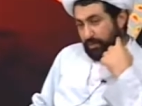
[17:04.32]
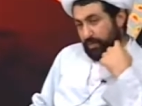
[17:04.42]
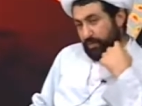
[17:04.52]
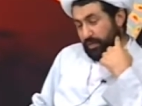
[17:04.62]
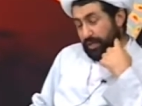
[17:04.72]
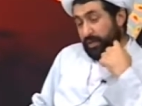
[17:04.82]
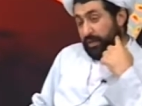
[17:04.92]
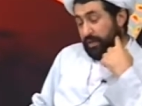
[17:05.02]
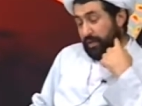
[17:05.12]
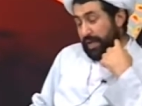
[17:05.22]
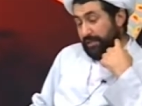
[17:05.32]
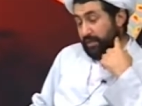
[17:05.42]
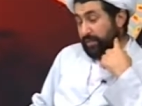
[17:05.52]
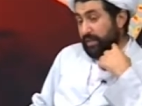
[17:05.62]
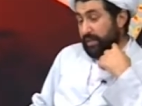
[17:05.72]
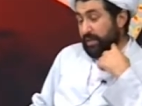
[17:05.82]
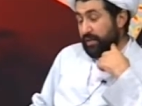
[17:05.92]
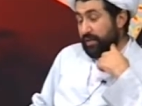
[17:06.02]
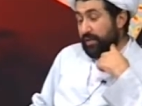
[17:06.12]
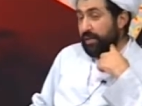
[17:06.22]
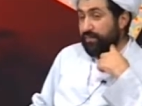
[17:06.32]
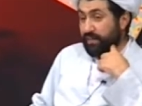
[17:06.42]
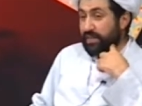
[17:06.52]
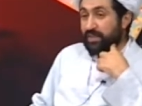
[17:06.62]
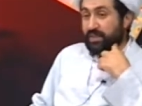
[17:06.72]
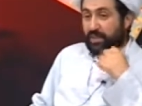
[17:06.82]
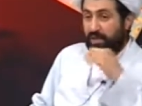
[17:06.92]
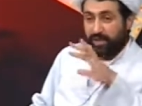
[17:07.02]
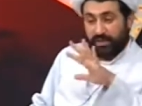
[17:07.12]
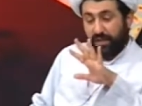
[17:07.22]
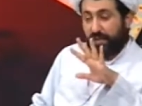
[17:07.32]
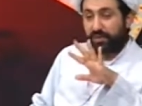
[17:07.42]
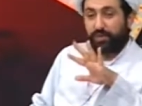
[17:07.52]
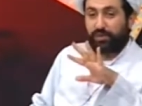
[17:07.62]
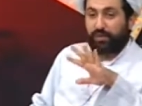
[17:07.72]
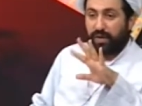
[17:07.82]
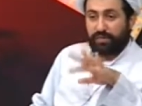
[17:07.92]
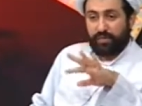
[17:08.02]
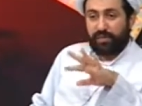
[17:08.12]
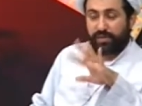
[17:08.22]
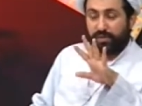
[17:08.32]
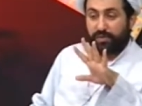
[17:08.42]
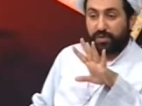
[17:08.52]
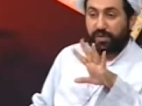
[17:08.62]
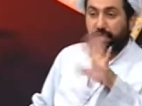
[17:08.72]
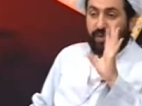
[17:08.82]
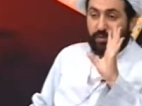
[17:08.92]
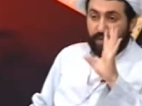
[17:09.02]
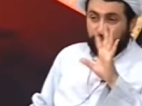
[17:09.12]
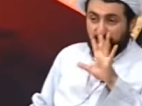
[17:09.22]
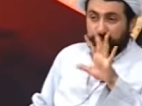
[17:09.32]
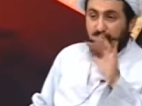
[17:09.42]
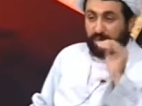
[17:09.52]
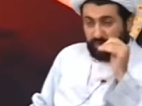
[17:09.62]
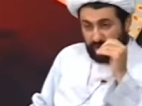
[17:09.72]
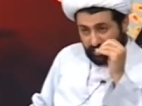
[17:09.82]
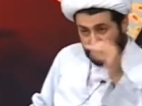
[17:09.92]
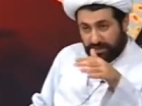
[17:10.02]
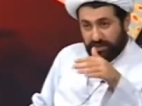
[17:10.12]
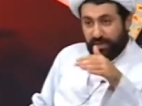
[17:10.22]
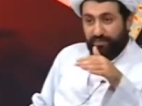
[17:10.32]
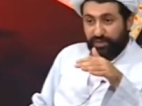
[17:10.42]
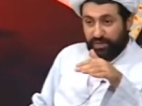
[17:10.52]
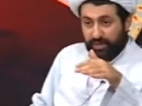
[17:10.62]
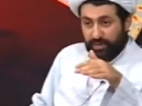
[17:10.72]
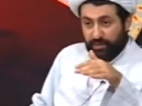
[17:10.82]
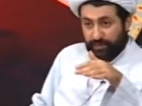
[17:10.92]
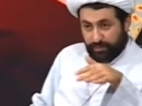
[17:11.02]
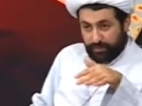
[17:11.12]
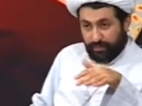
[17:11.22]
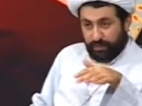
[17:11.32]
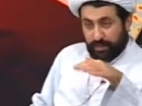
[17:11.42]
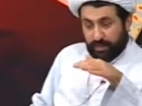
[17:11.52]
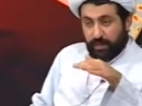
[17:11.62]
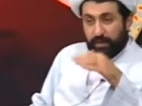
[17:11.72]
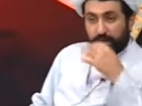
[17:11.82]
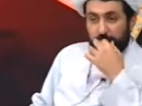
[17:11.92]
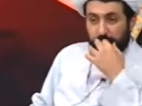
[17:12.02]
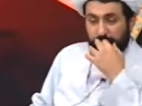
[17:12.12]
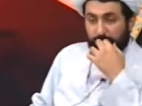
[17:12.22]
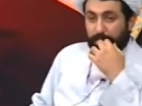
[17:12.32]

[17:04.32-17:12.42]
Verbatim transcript: With the, the last one is with the great emphasis. It's not exclusive. None of them is exclusive, but with the greatest emphasis. Yeah.